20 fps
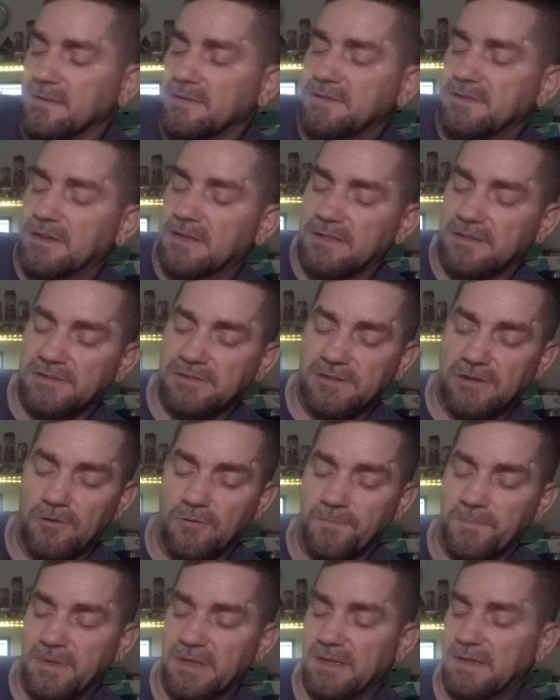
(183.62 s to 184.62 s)

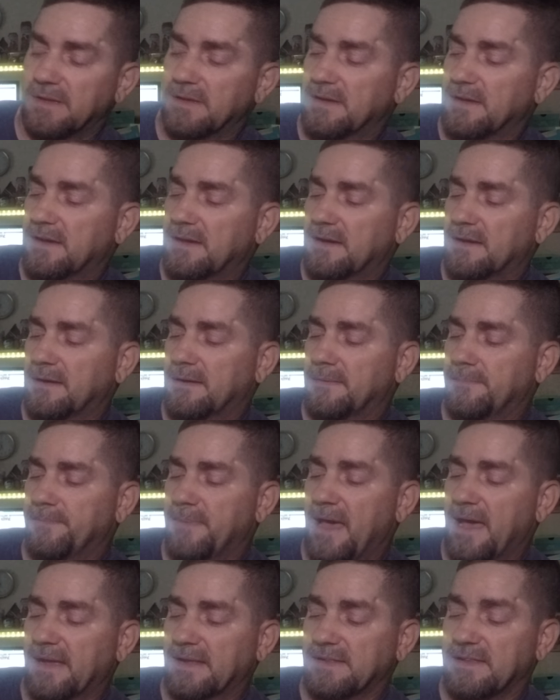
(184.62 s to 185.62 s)
telescoping uh,
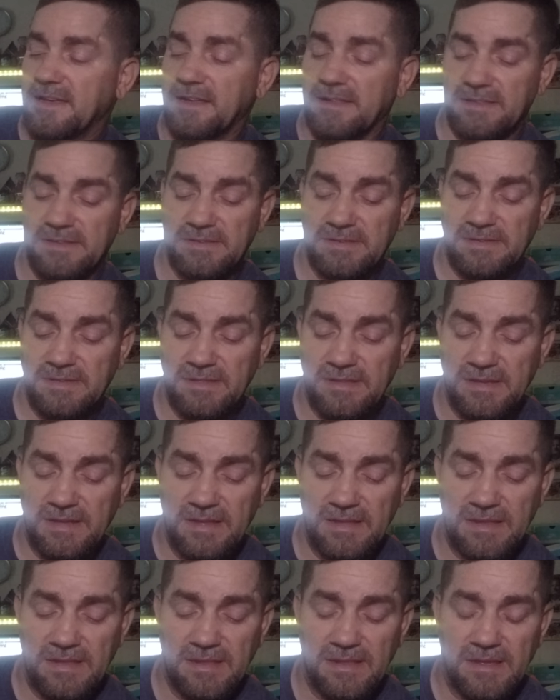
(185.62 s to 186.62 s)
magnets
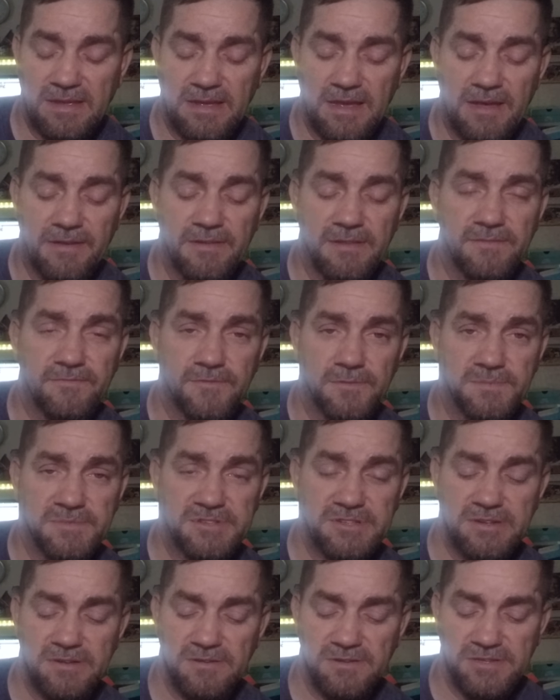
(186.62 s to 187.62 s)
that I got from
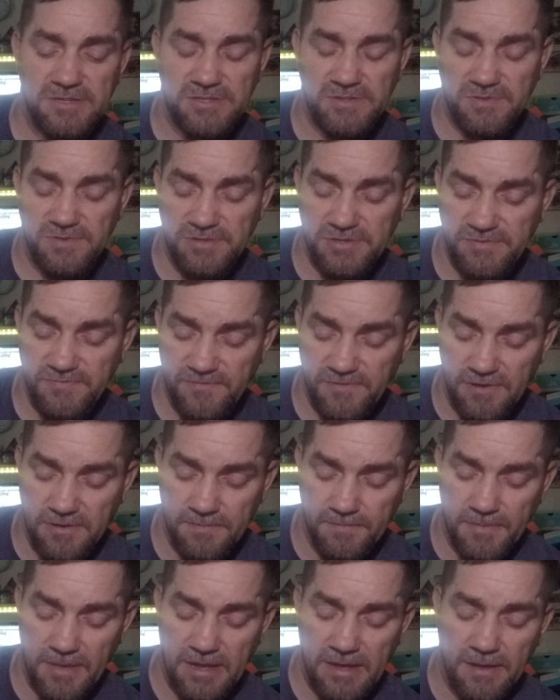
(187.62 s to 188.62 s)
Sears. This one's
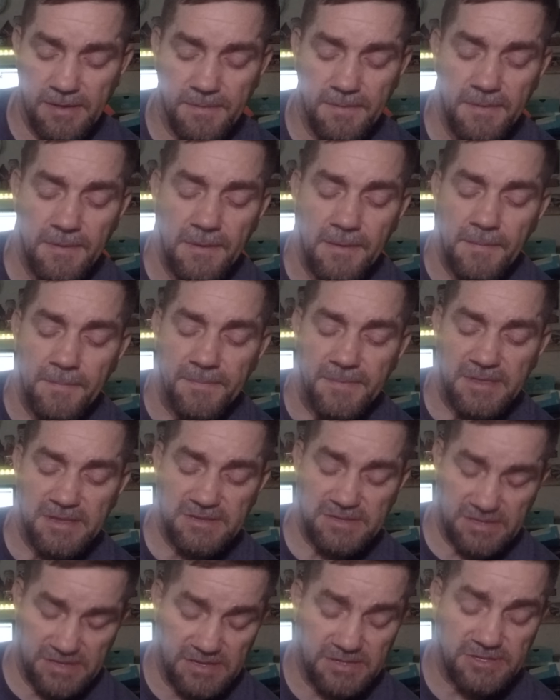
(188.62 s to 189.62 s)
from, uh,
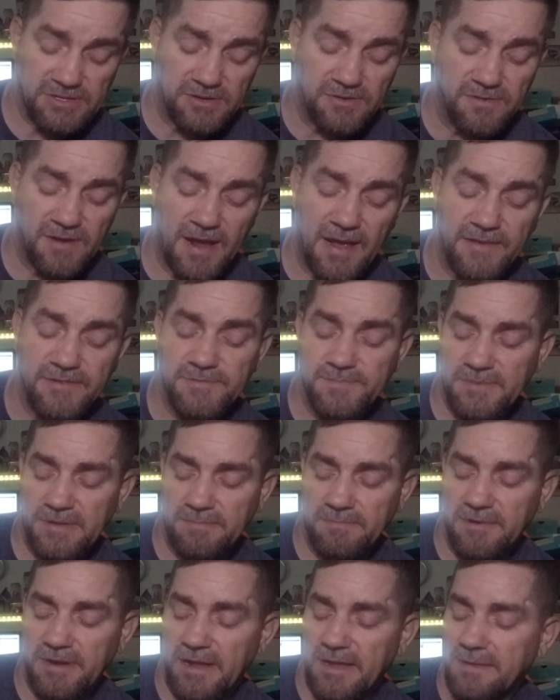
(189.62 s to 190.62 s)
it's a
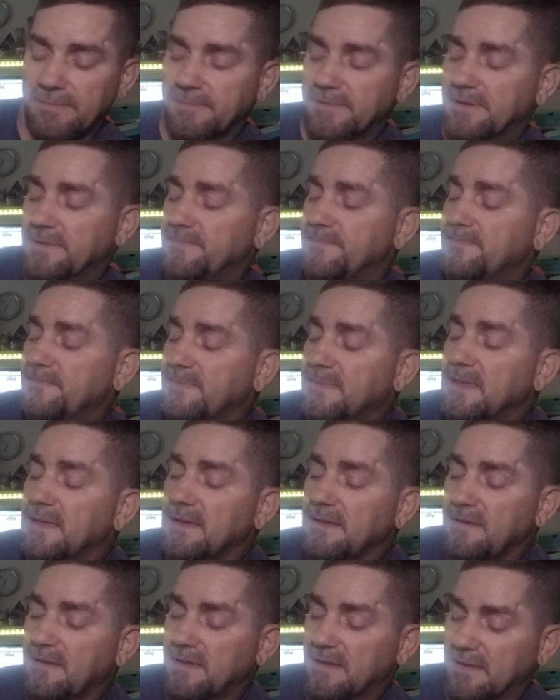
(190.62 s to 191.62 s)
Craftsman brand, but
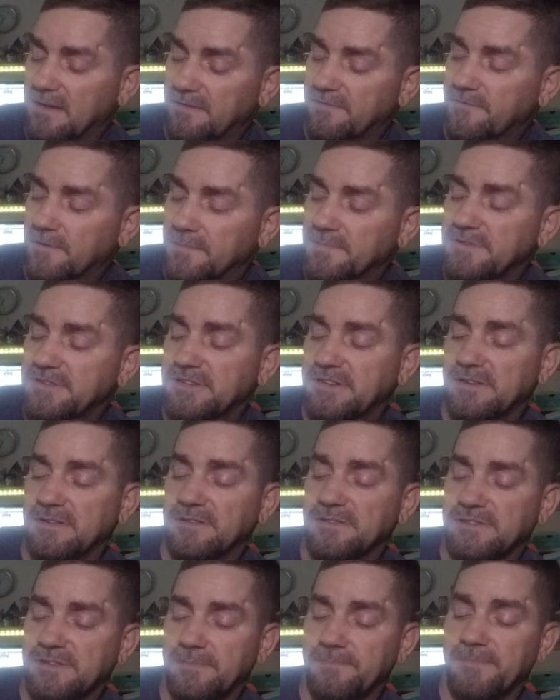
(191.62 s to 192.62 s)
you know, from
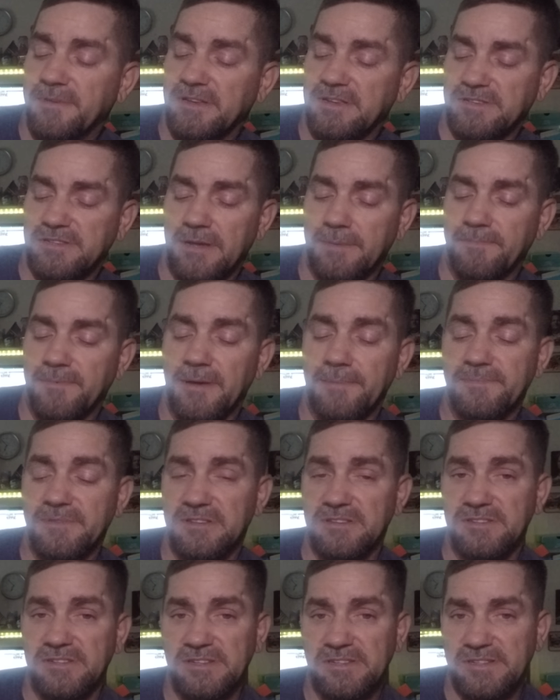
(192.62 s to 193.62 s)
Sears. It picks up up
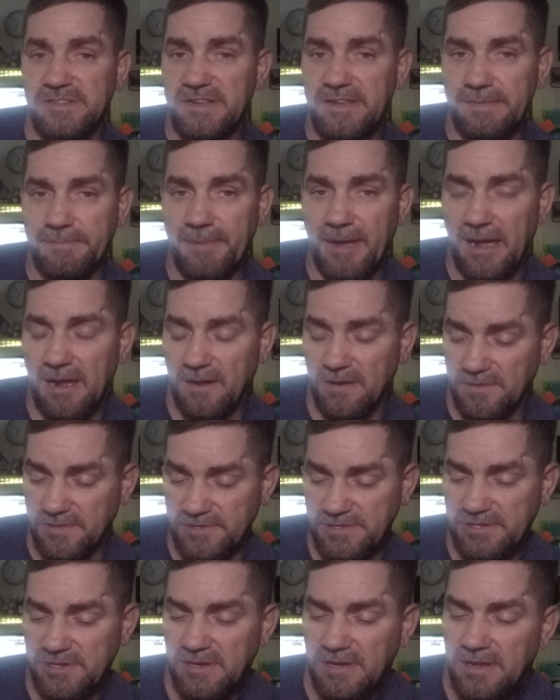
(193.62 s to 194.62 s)
to 16
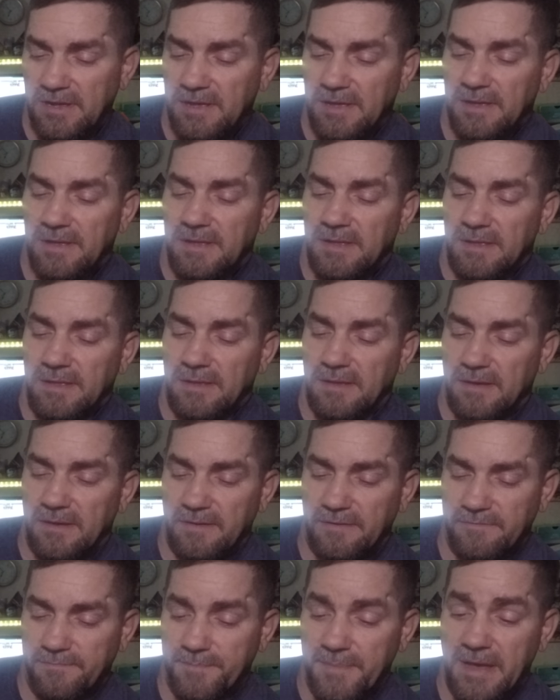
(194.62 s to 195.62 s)
pounds
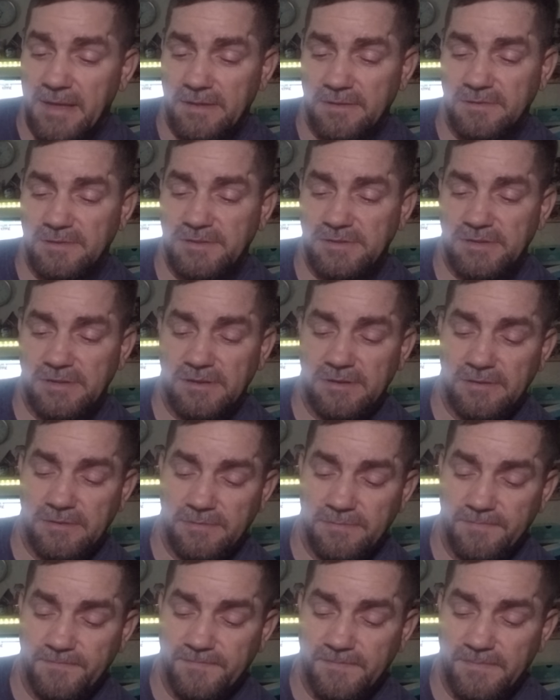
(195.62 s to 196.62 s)
of metal, so